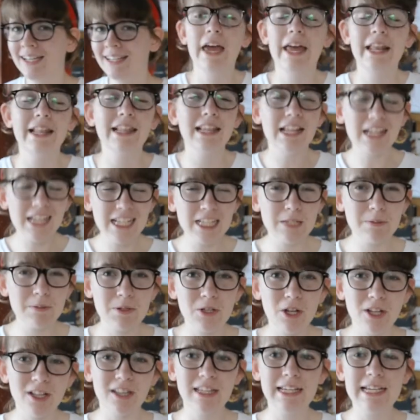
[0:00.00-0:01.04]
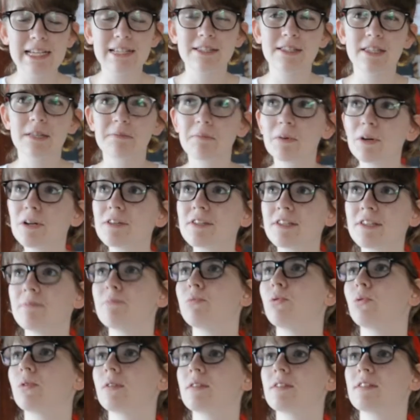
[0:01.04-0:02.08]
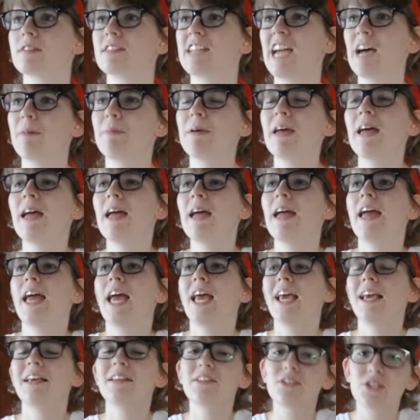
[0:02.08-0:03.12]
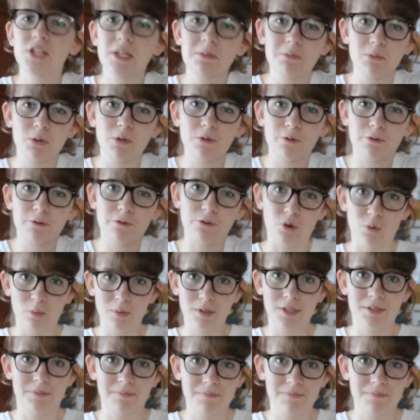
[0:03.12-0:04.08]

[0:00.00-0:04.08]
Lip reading: And last but not least, the most important step is to move forward.